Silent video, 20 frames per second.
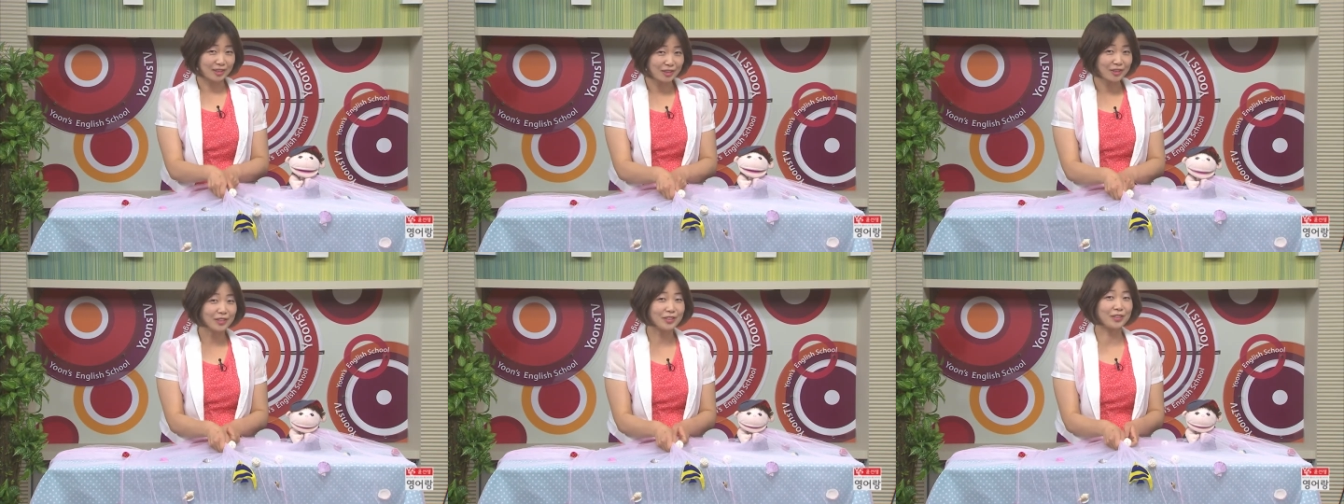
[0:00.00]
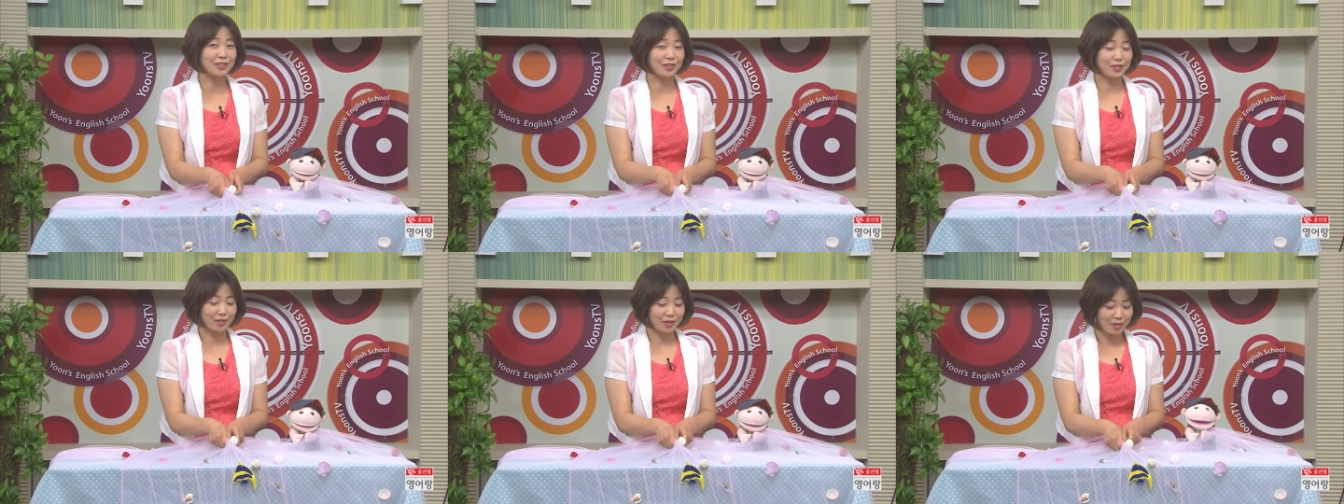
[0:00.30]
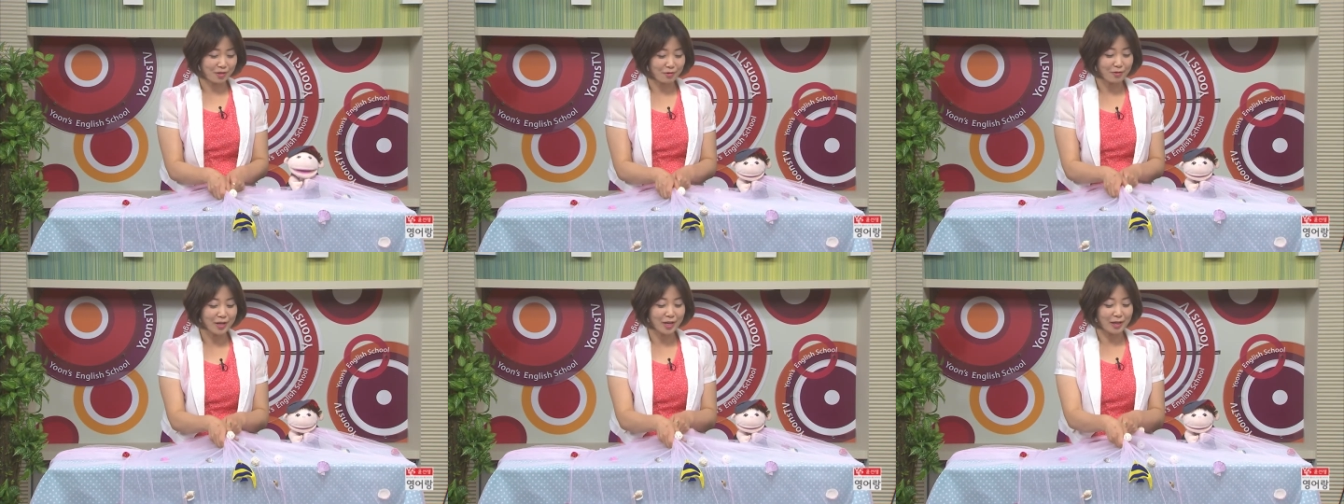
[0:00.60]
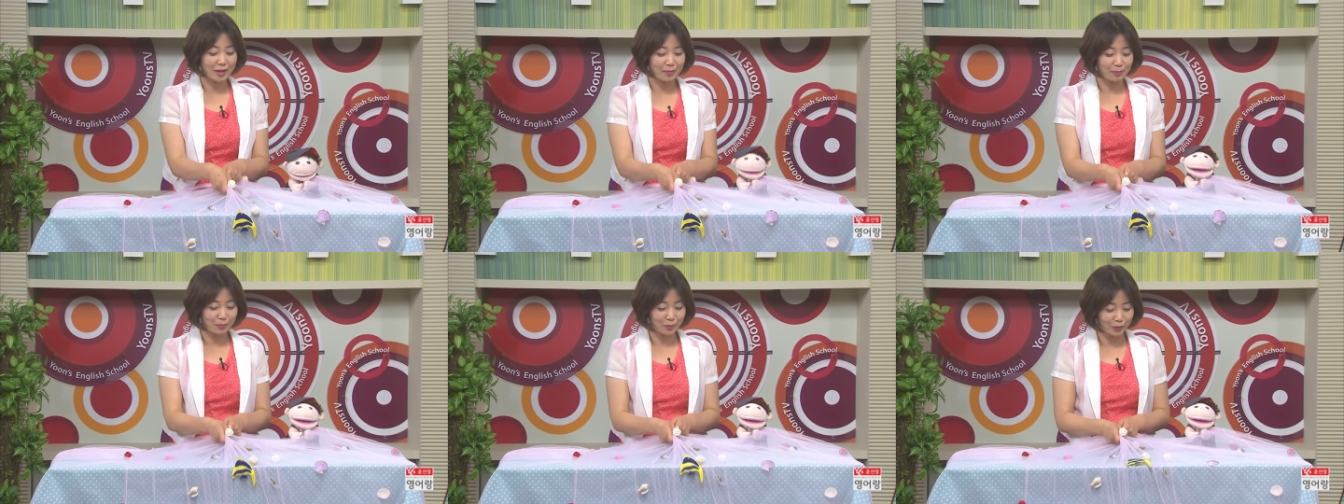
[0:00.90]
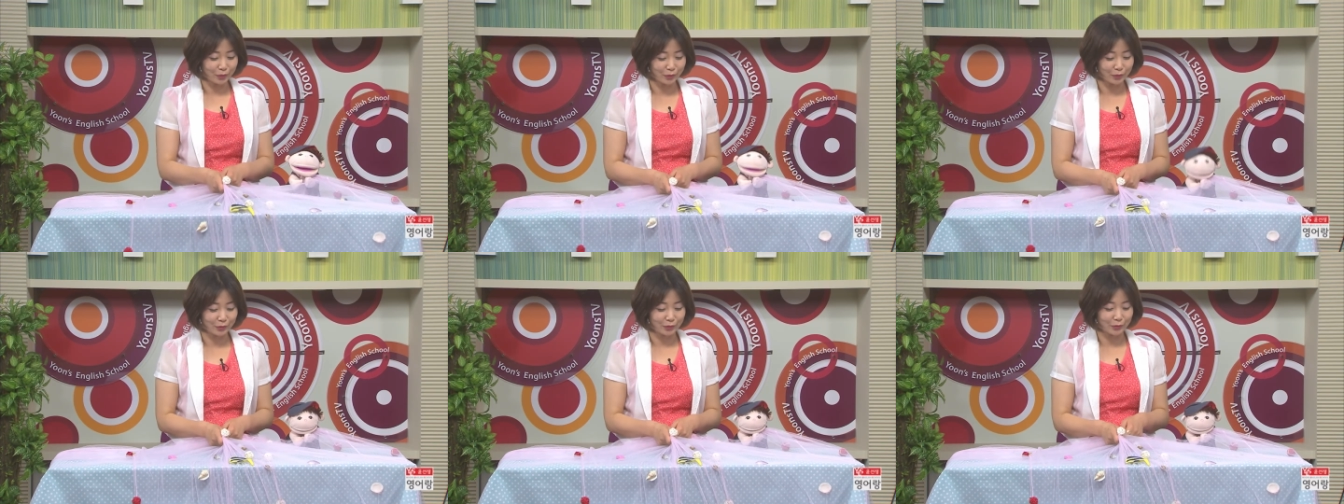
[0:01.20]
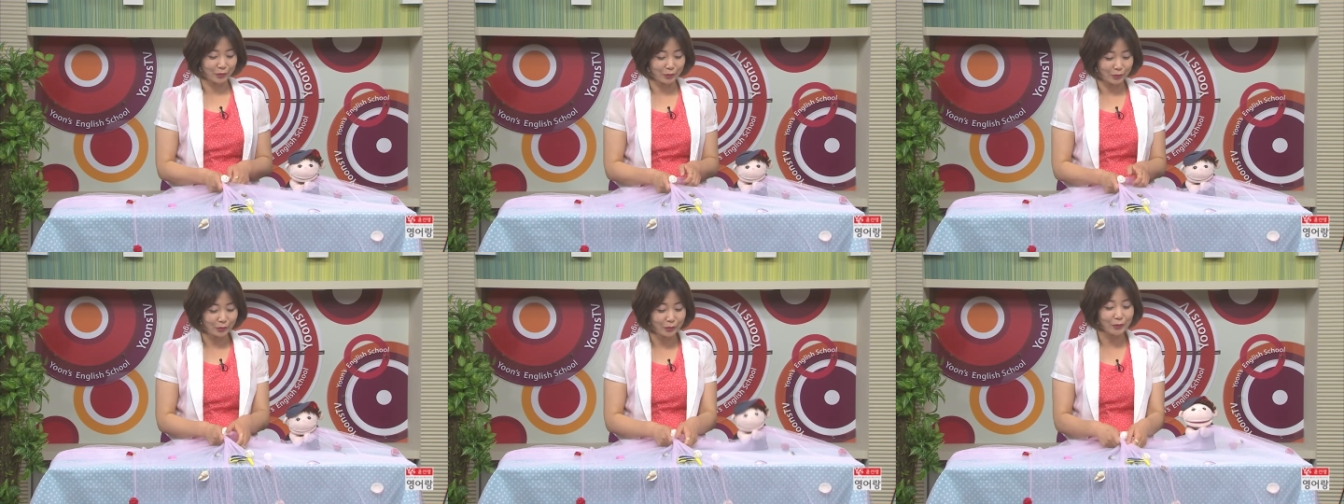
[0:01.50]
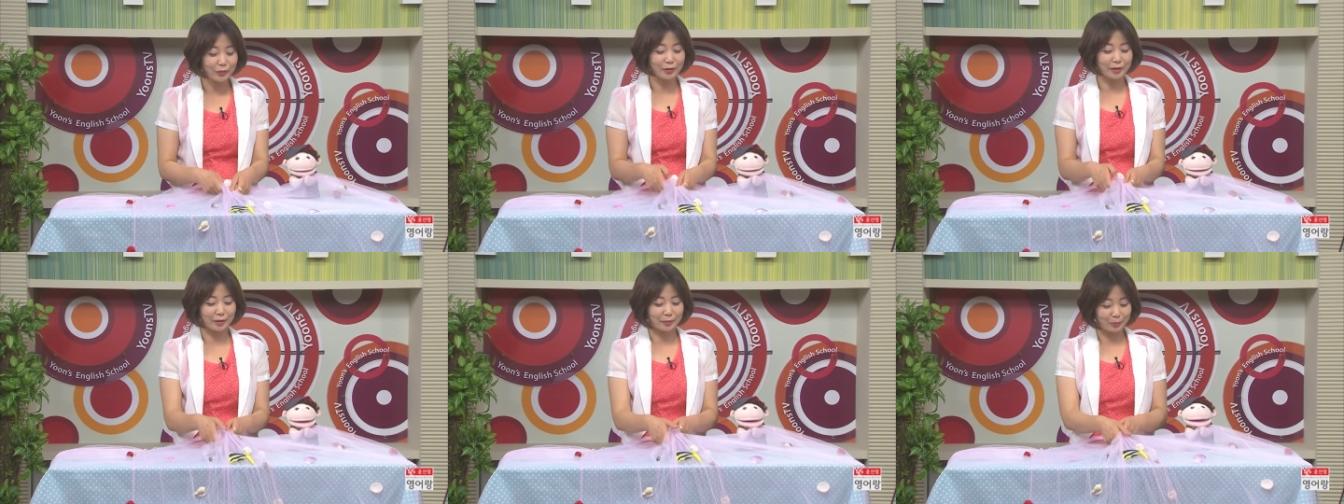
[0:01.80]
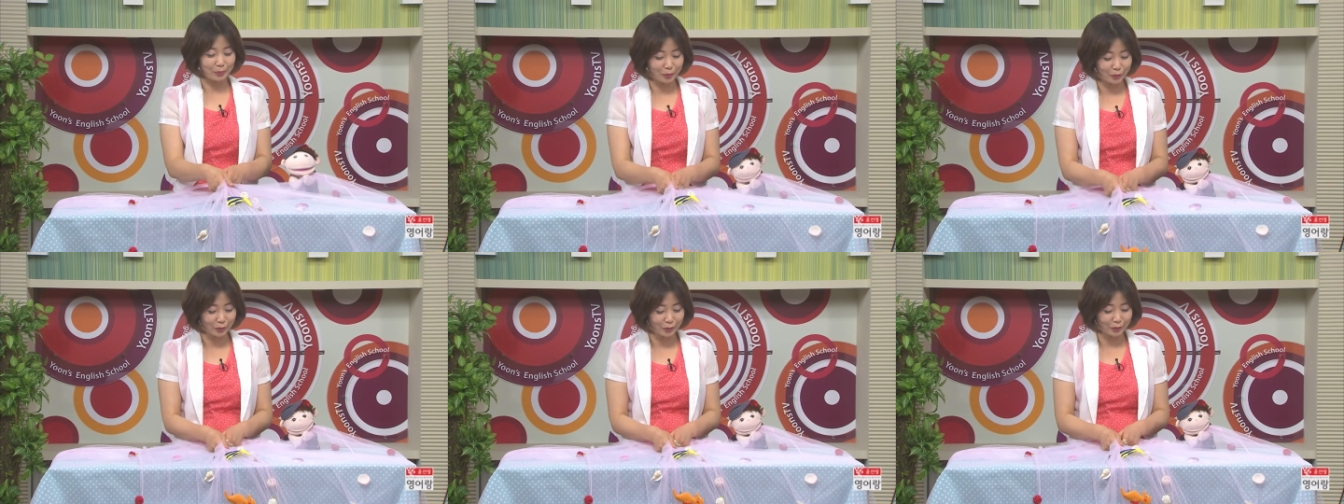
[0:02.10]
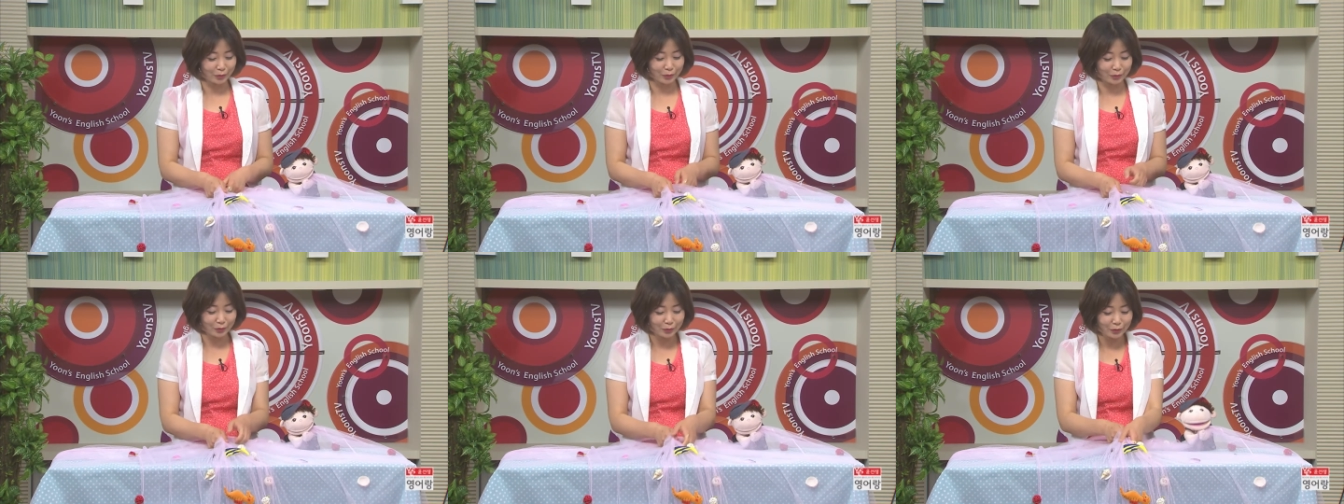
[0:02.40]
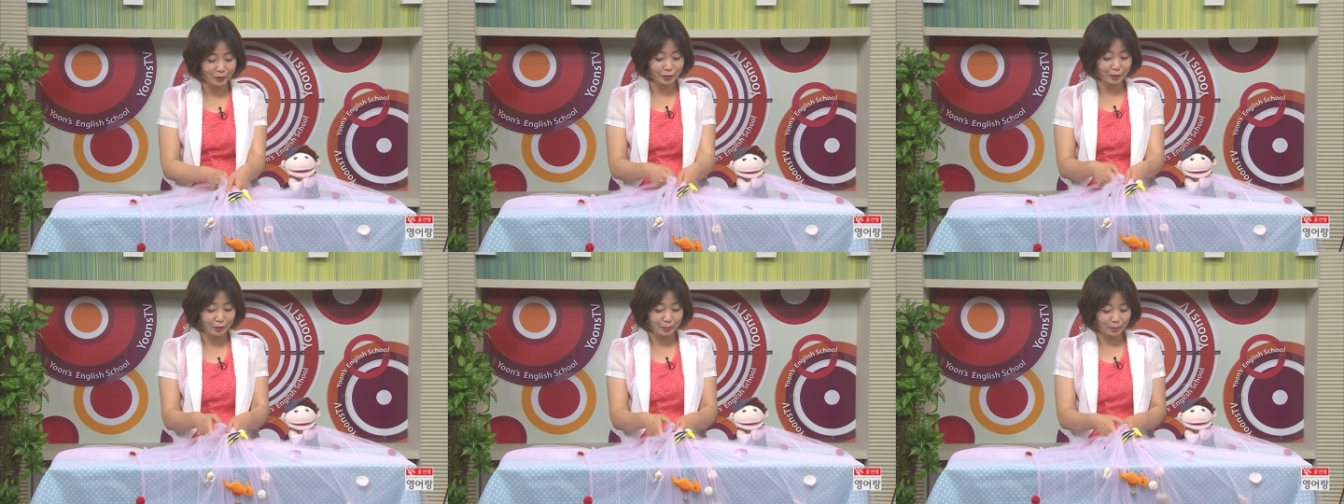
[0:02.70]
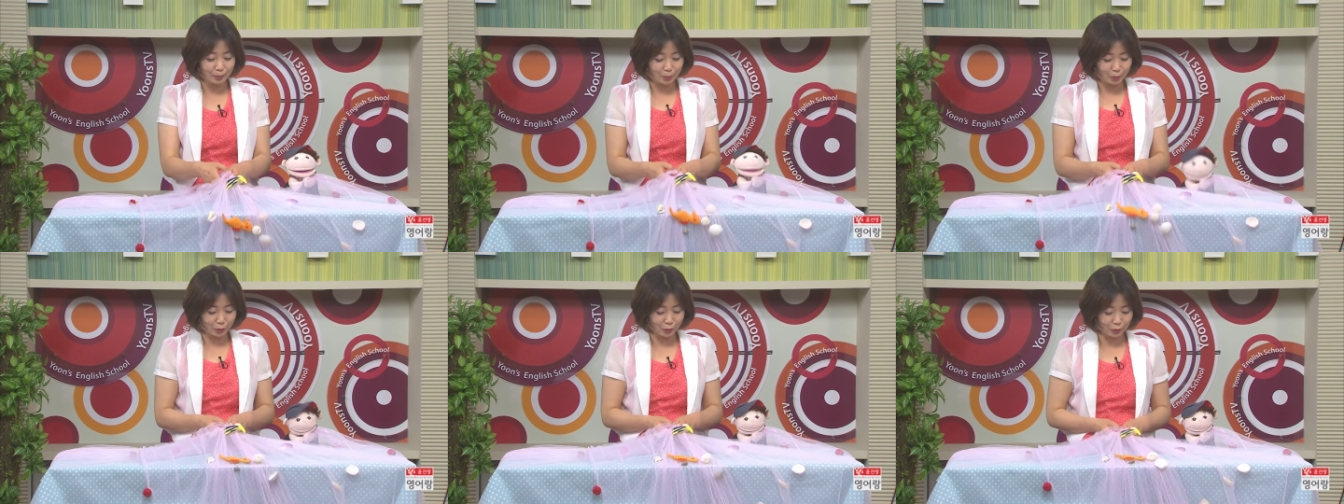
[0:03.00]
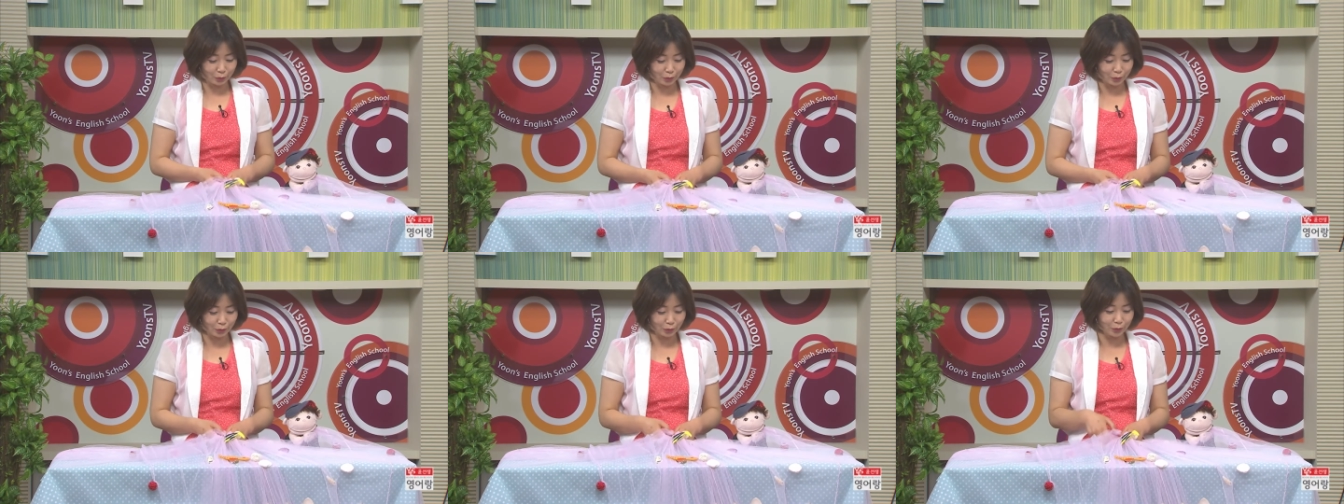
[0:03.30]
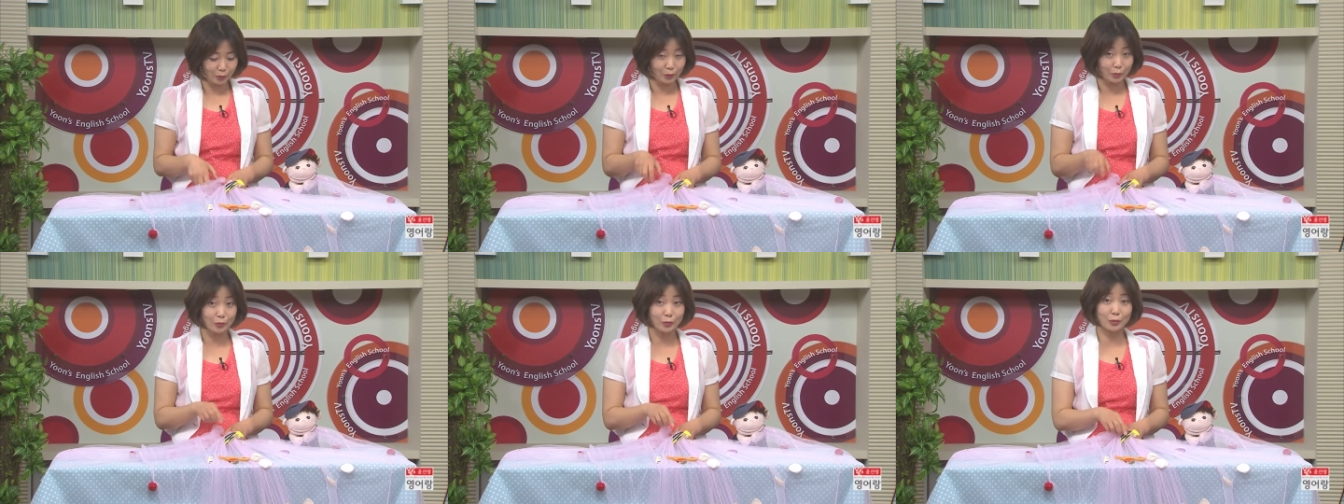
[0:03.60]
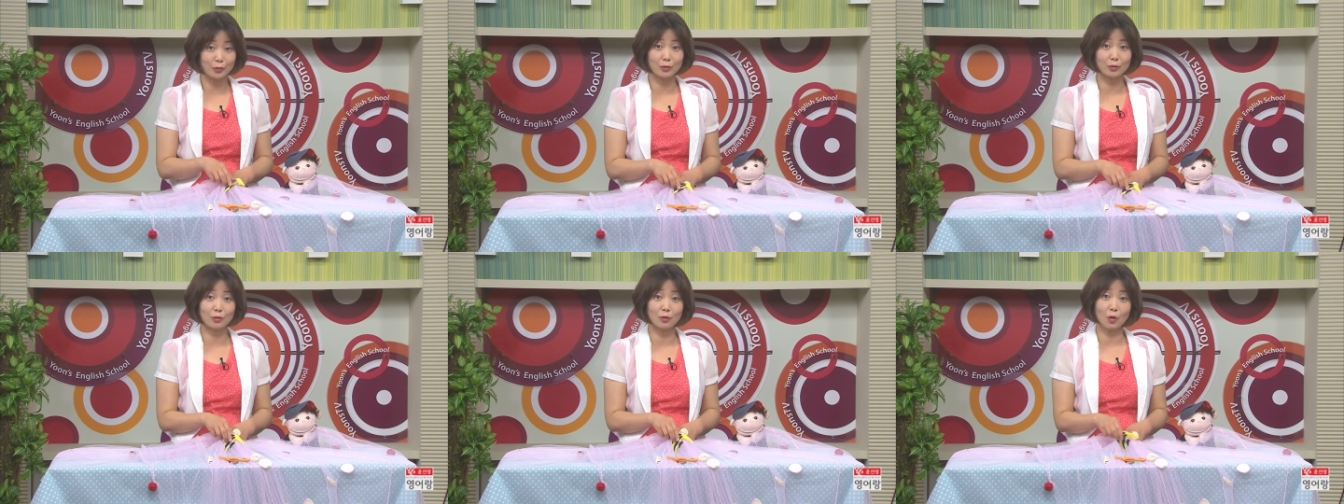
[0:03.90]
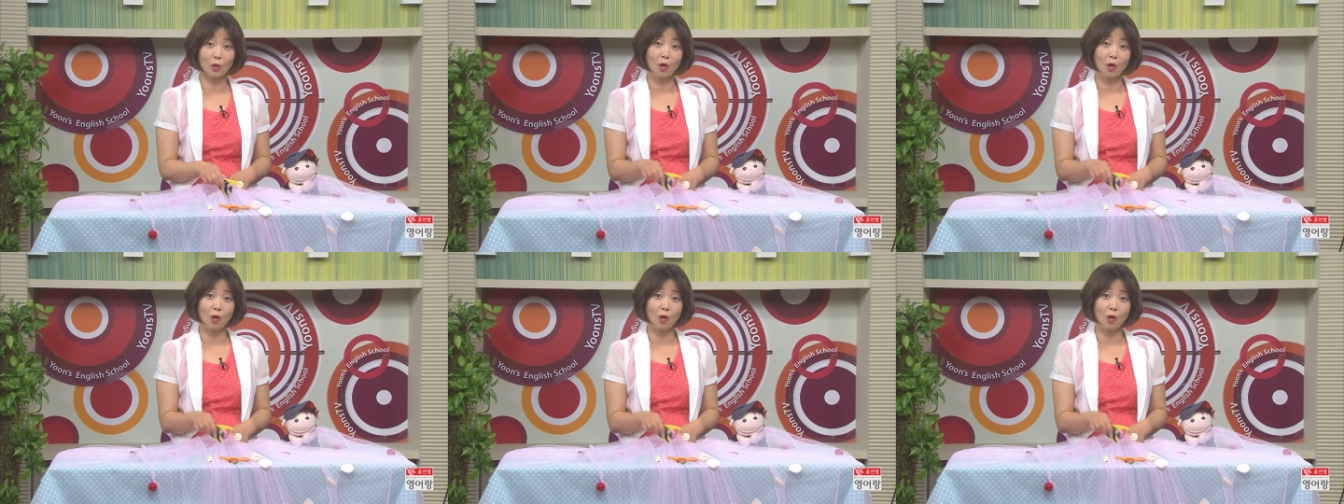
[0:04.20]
two, three. Pull, pull, pull.